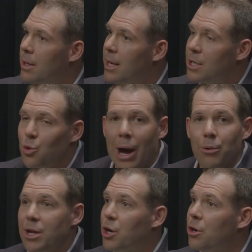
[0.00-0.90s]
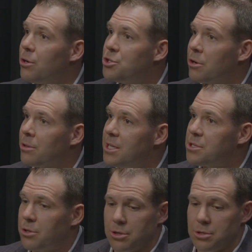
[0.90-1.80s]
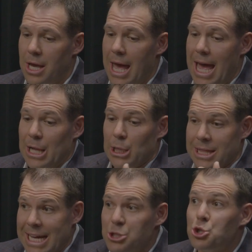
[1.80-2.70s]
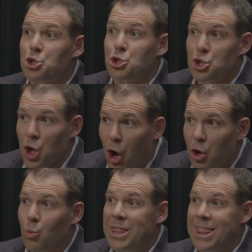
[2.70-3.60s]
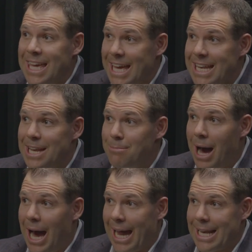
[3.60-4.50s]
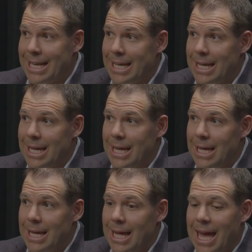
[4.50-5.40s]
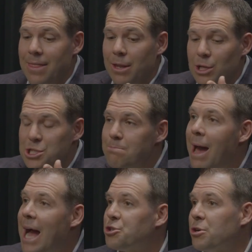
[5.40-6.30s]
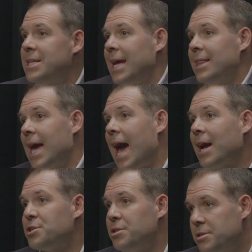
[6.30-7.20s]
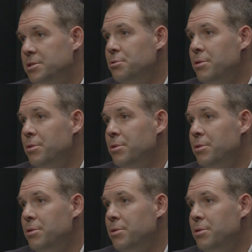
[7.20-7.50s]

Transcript: And so I would encourage our listeners, let's start with the end in mind. And then let's match our daily actions to